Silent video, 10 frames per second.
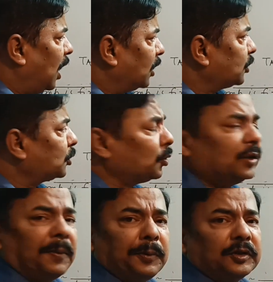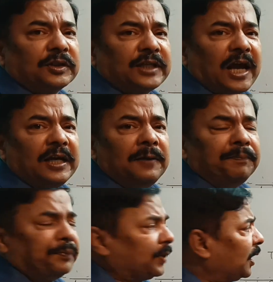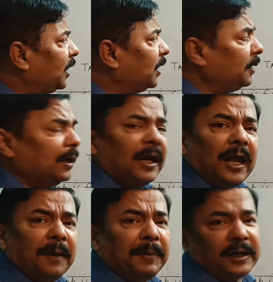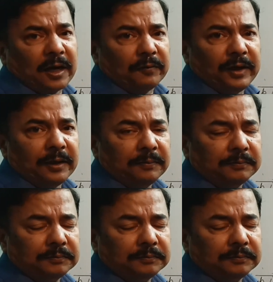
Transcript: understood the projectile in a better way.